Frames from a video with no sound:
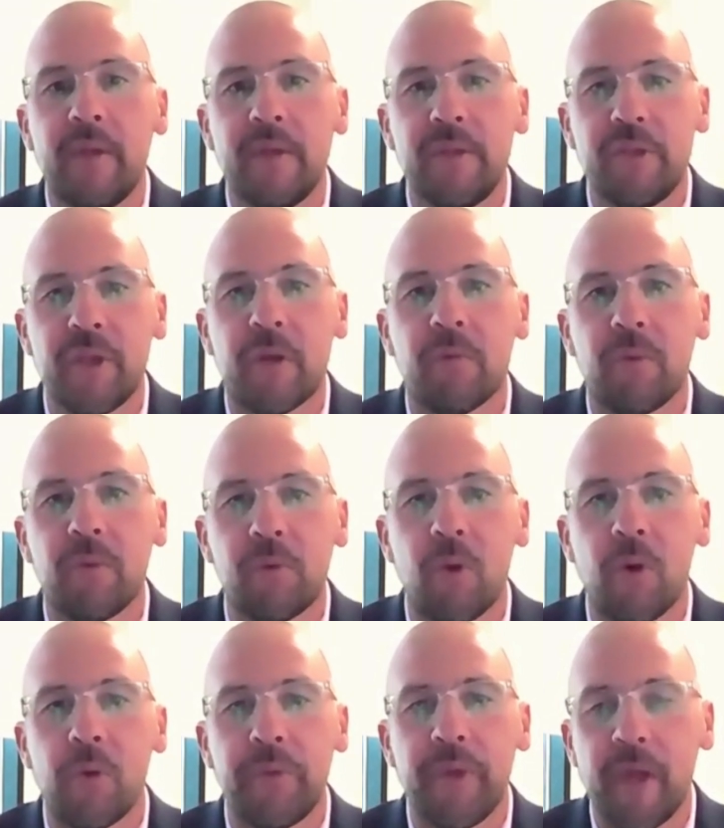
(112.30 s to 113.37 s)
General
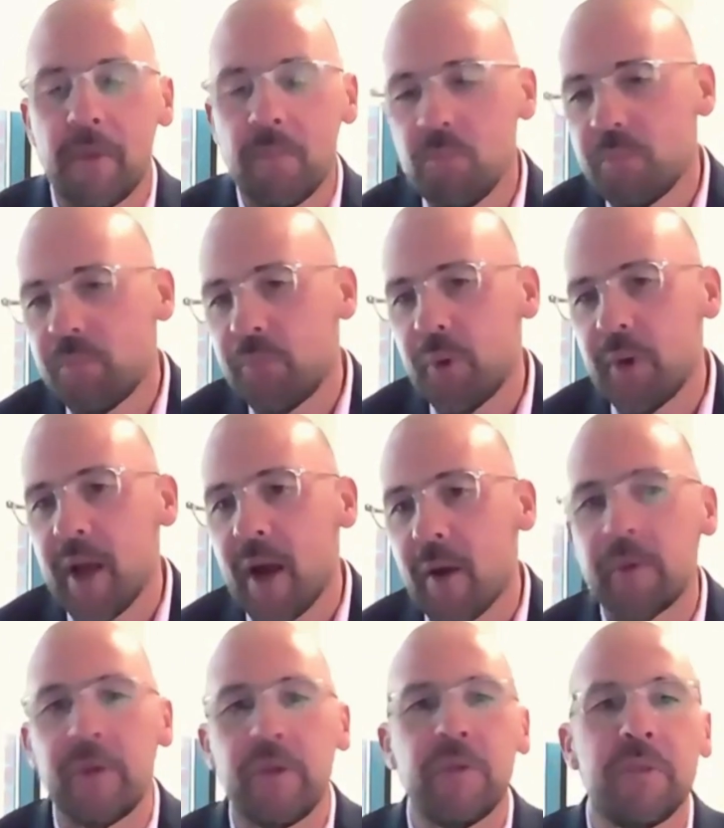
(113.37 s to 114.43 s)
Growth and put
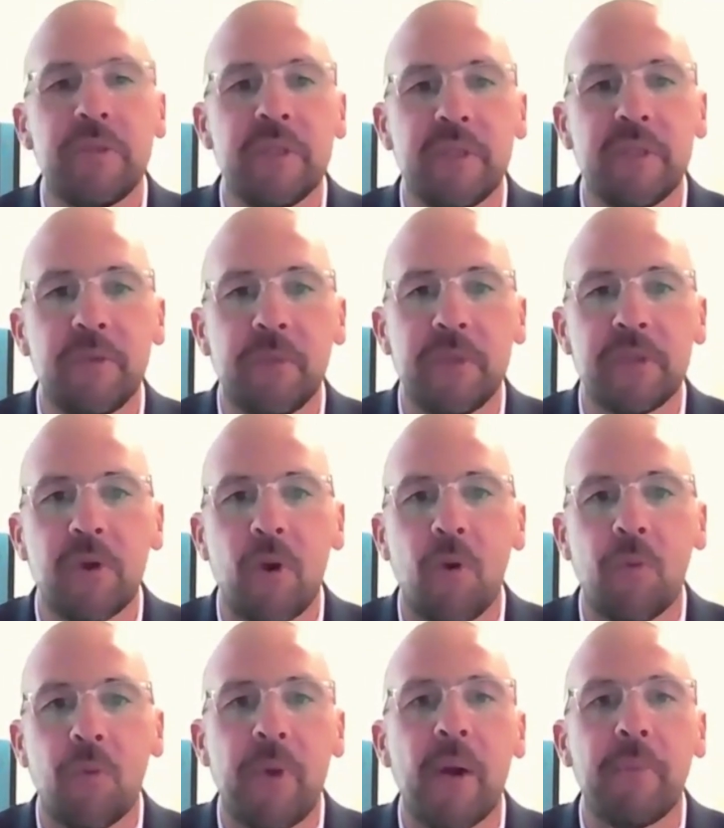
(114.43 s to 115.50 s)
Howard Hughes into its
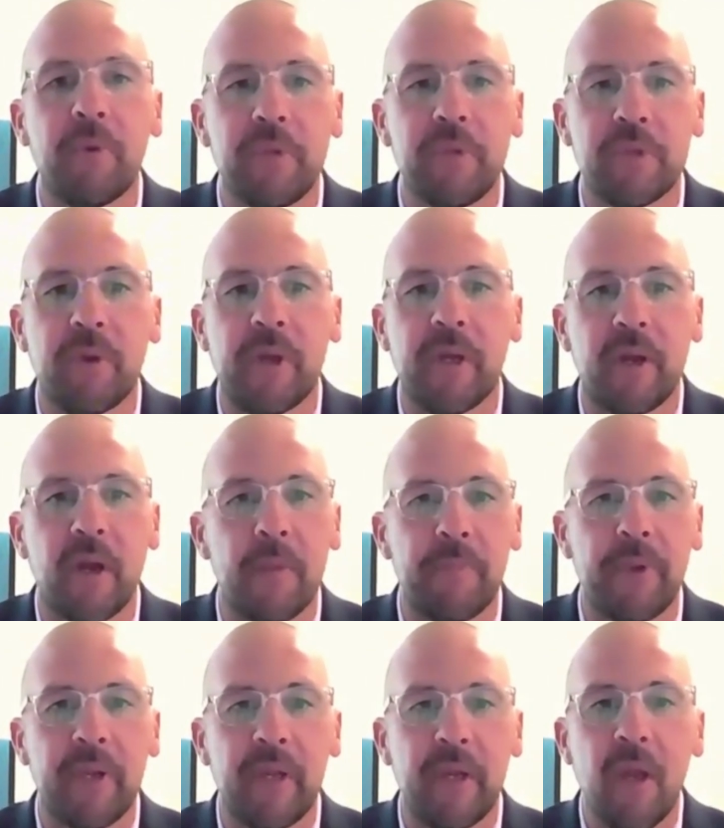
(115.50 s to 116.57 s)
own publicly traded
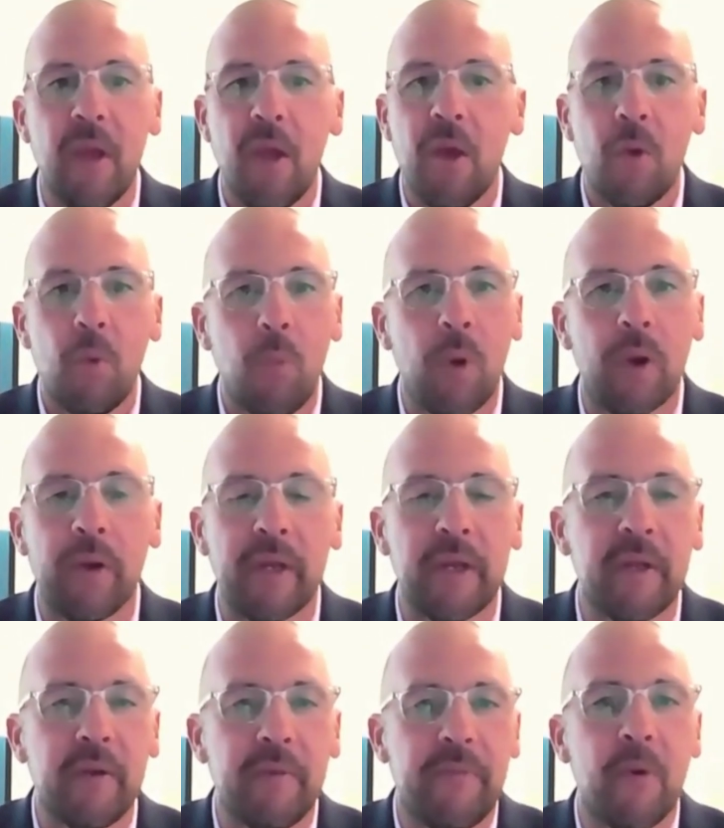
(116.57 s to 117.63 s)
company where it
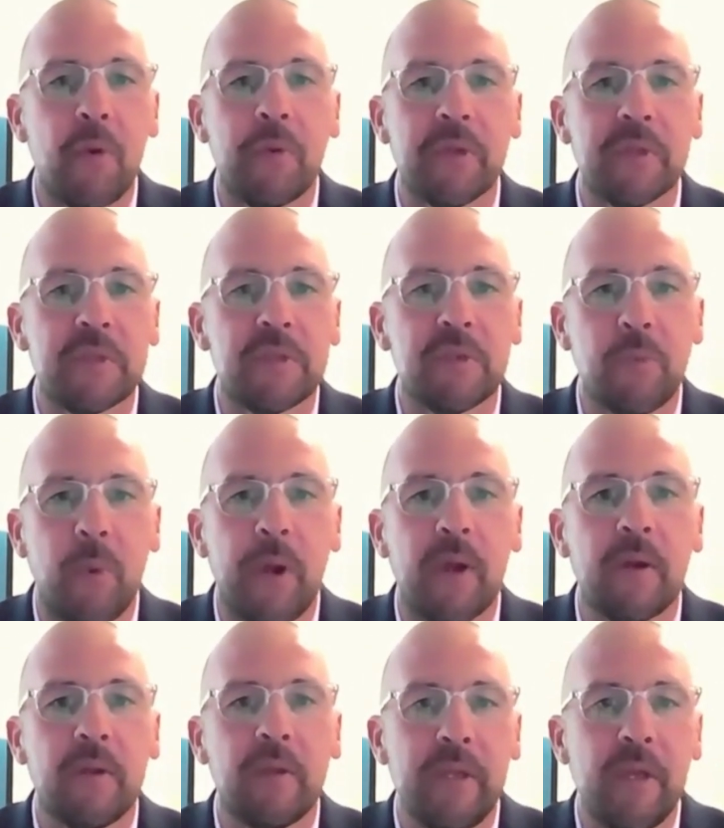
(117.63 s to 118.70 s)
could focus
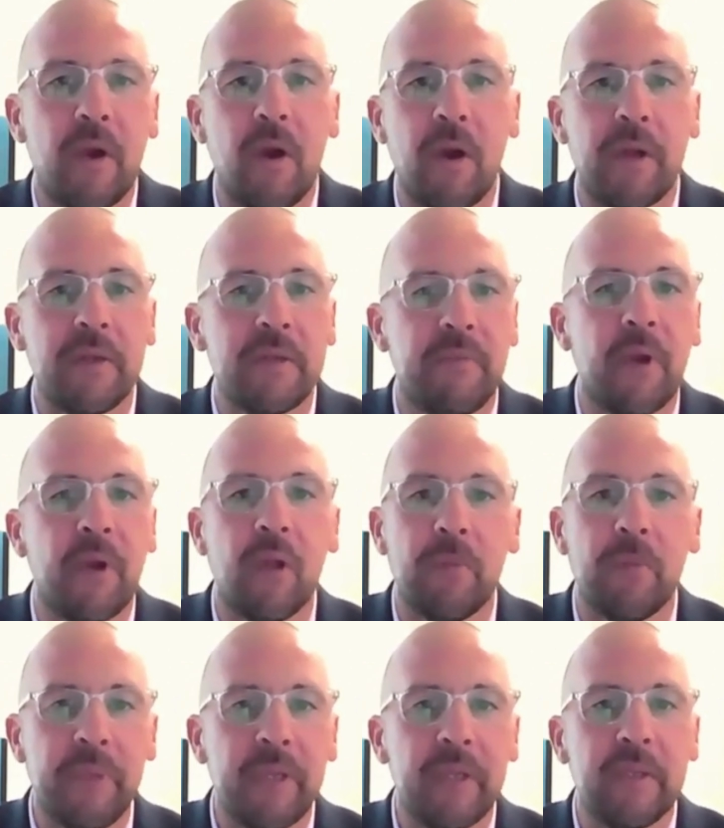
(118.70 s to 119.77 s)
squarely on
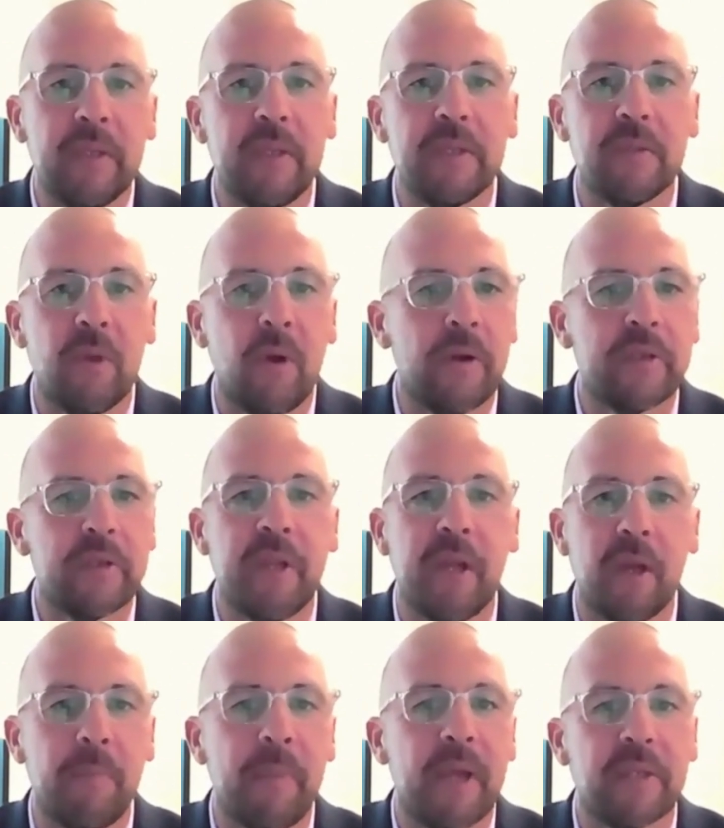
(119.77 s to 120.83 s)
developing these
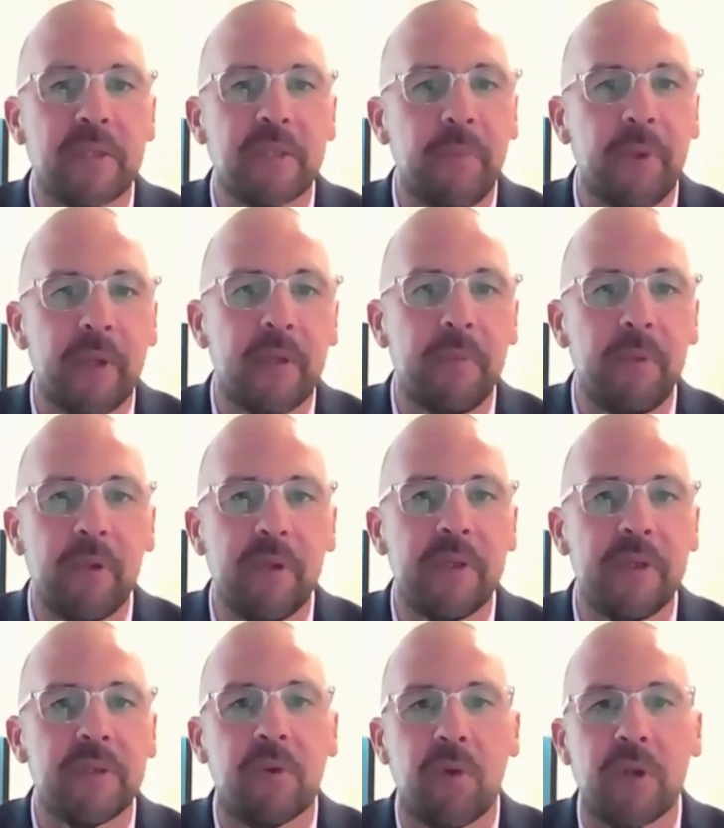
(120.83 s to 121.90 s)
large-scale master plan
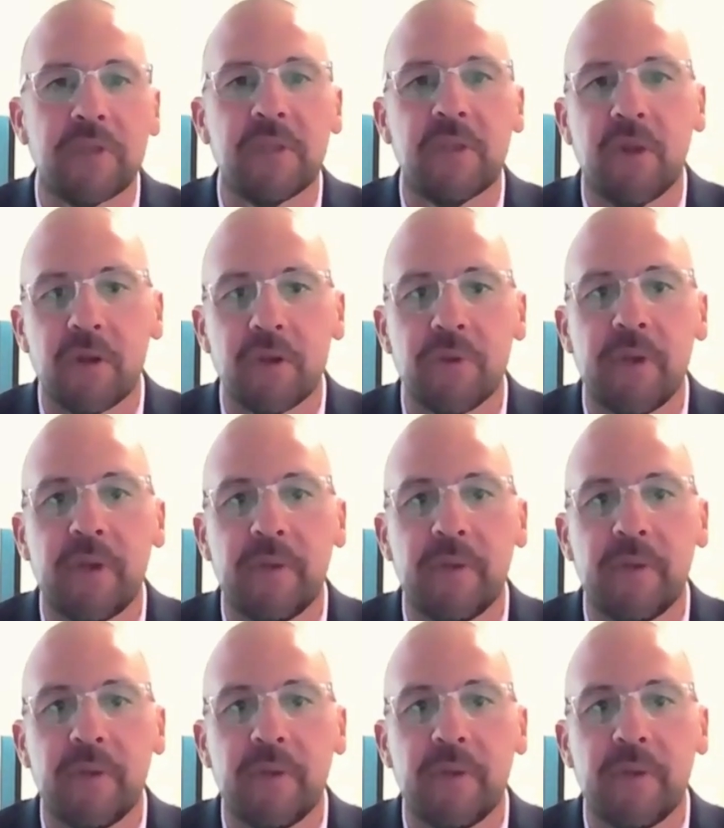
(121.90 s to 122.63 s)
communities across the country.